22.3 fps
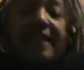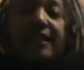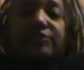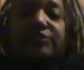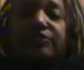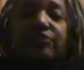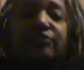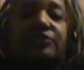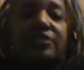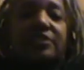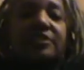and
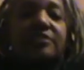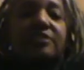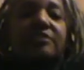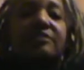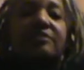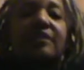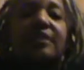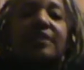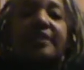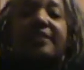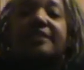so
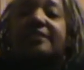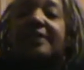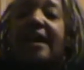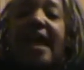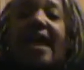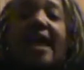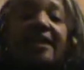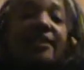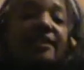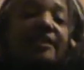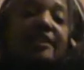just he's
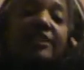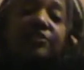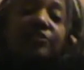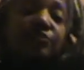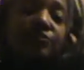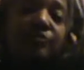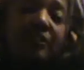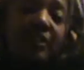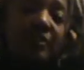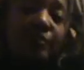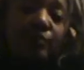had a
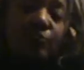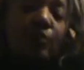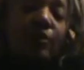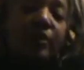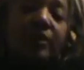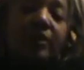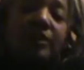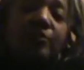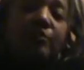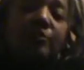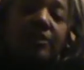history of
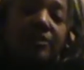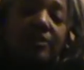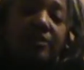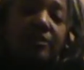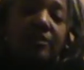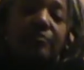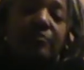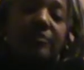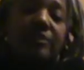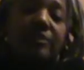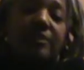working with the
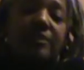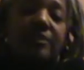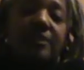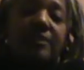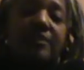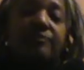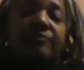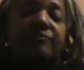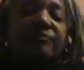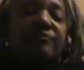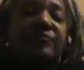
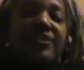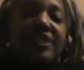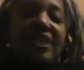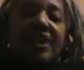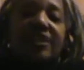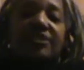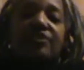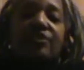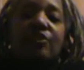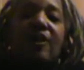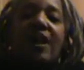community.
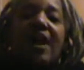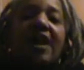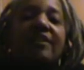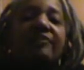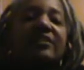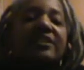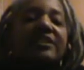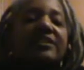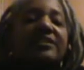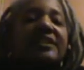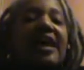And so
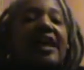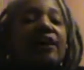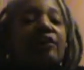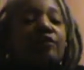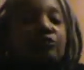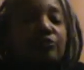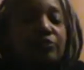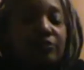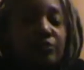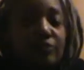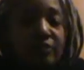having an
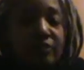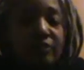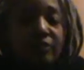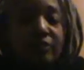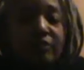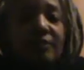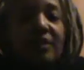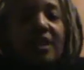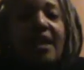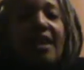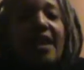
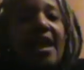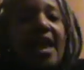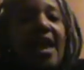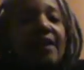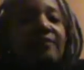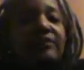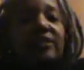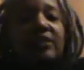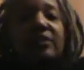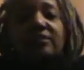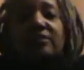elder,
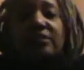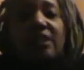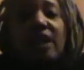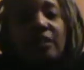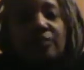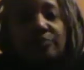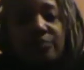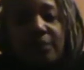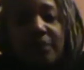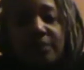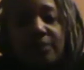having
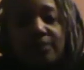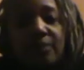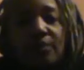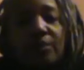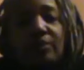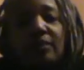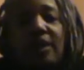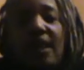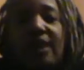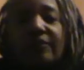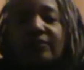young
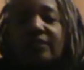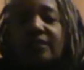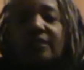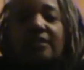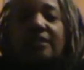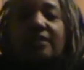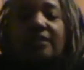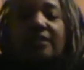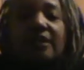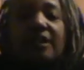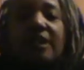people,
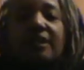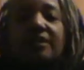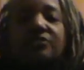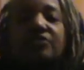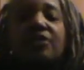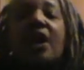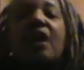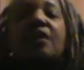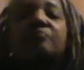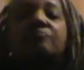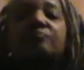having
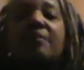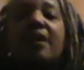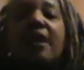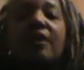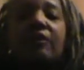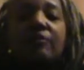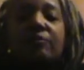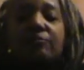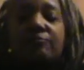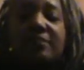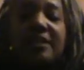young
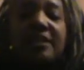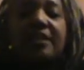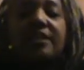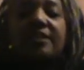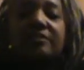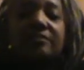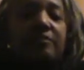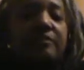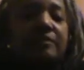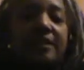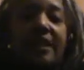male
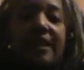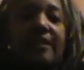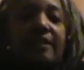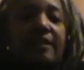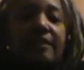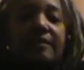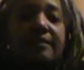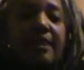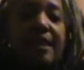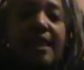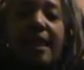men
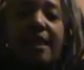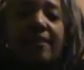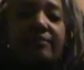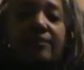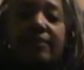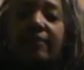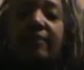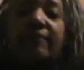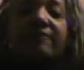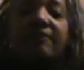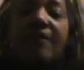that
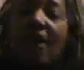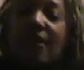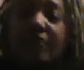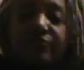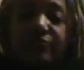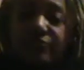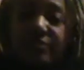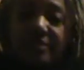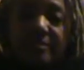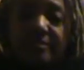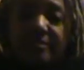are
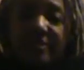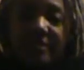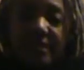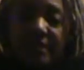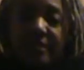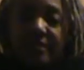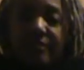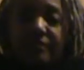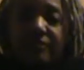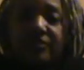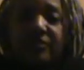fathers
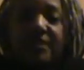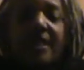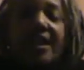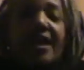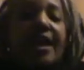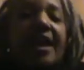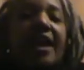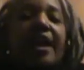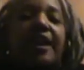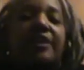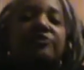themselves,
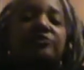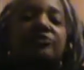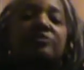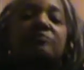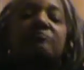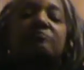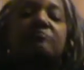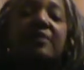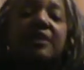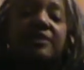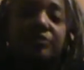actually
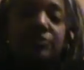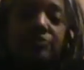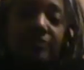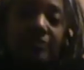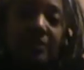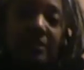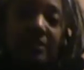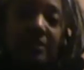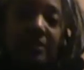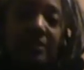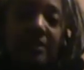
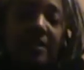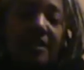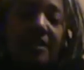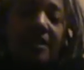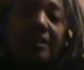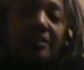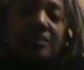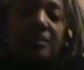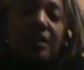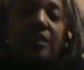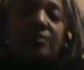mentoring
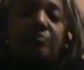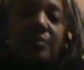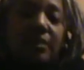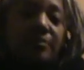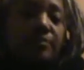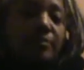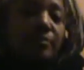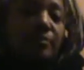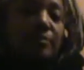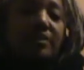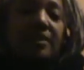young
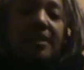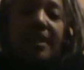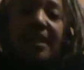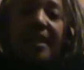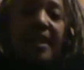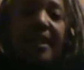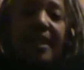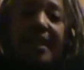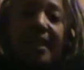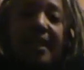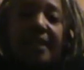people,
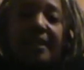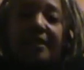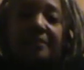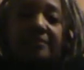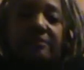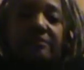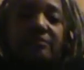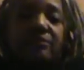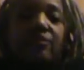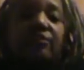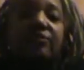
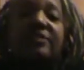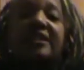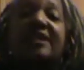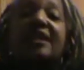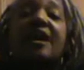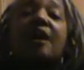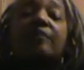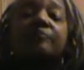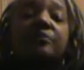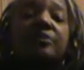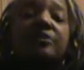and, you know, they come